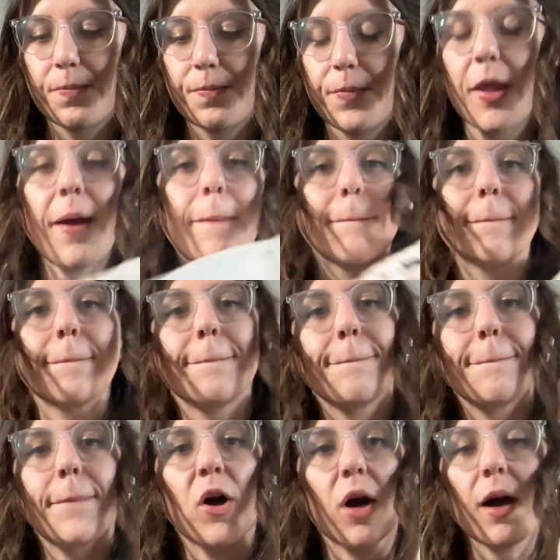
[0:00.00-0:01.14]
Yeah,
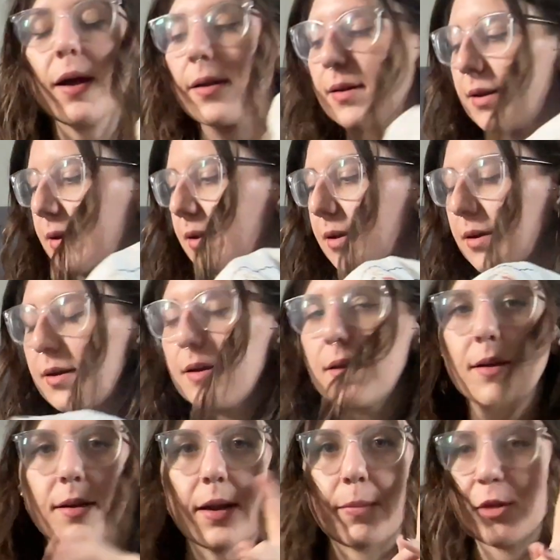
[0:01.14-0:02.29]
all right,
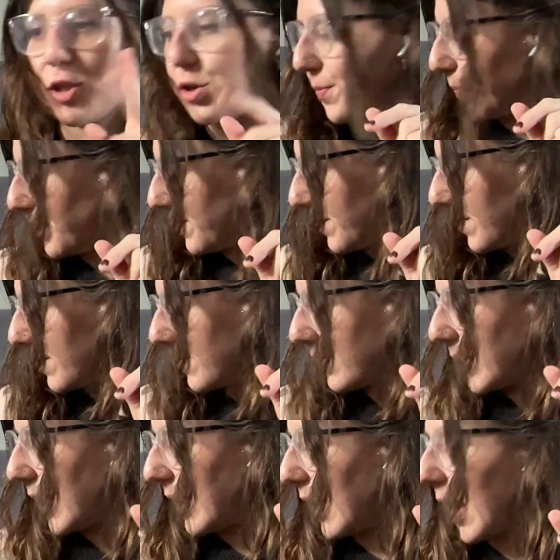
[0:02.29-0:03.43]
number 2,
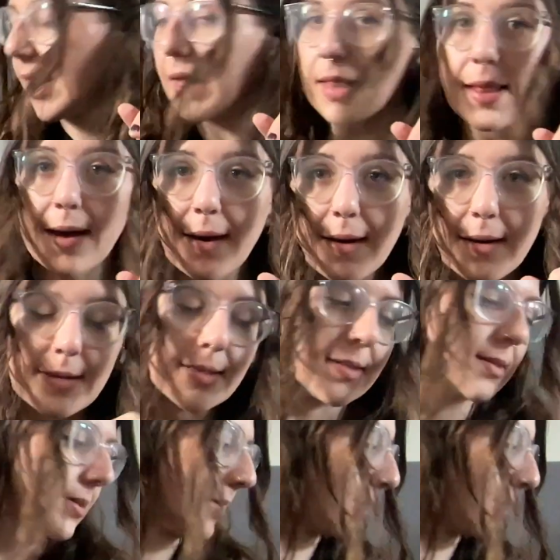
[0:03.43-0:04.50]
and lucky last.